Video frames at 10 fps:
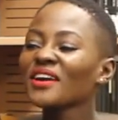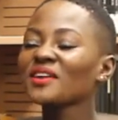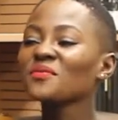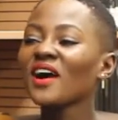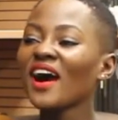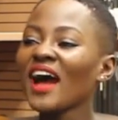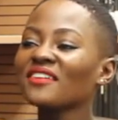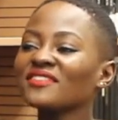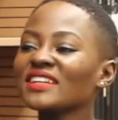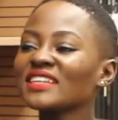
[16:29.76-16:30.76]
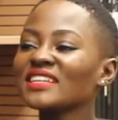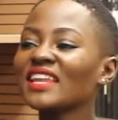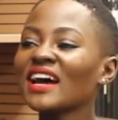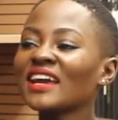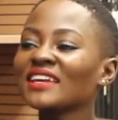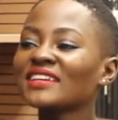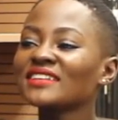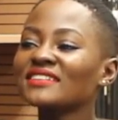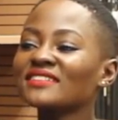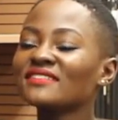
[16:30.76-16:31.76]
okay, well, I really
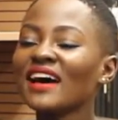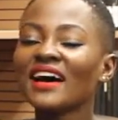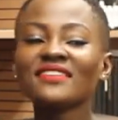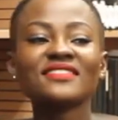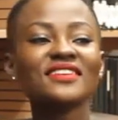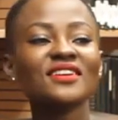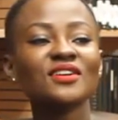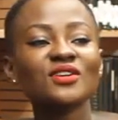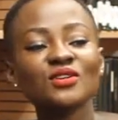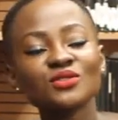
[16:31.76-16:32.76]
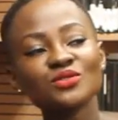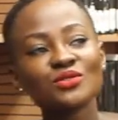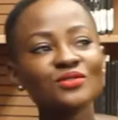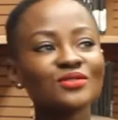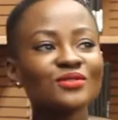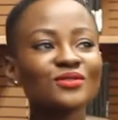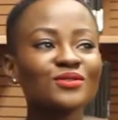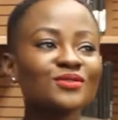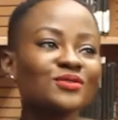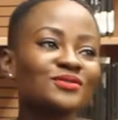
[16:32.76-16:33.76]
like that
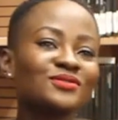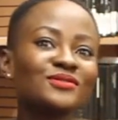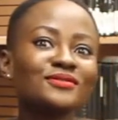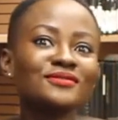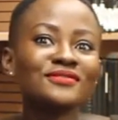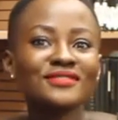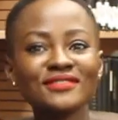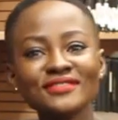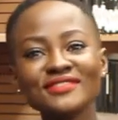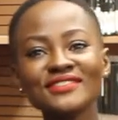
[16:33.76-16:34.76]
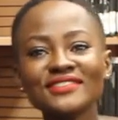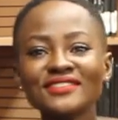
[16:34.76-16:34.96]
be